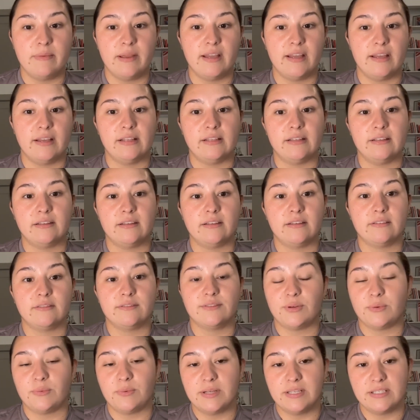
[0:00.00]
And
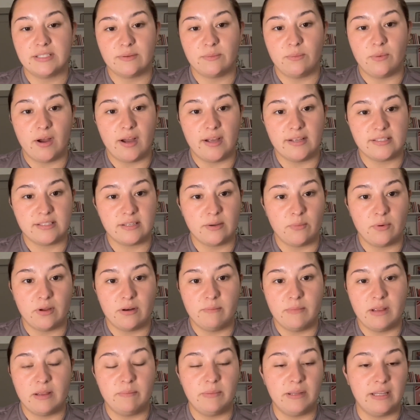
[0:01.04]
the reason why
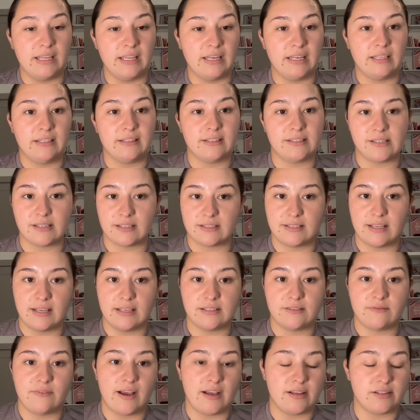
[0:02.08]
someone may be getting the
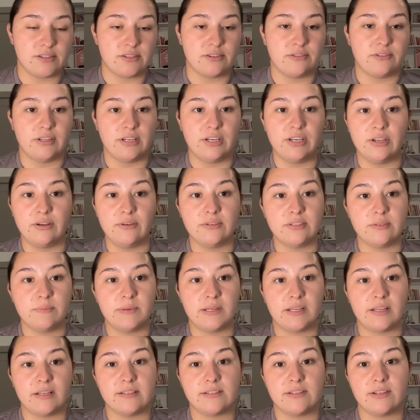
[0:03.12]
success faster than you is
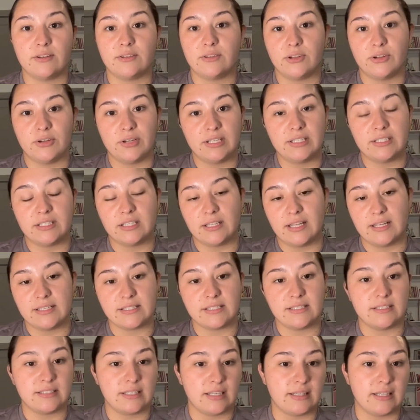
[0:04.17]
because they're learning the
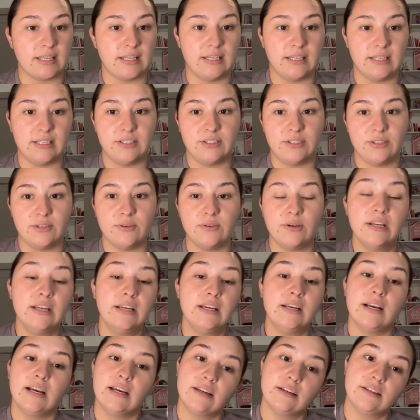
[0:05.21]
lessons that they need to
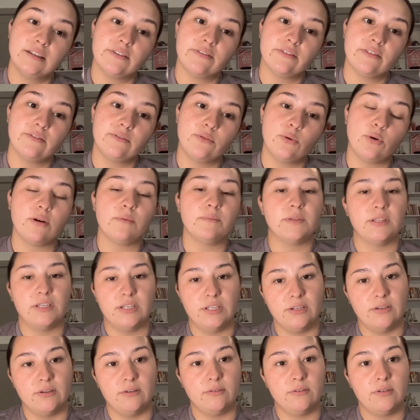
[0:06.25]
in a different form than
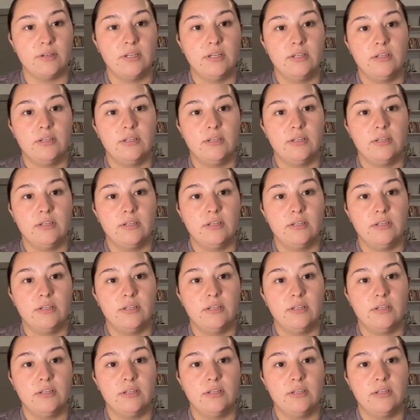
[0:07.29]
you.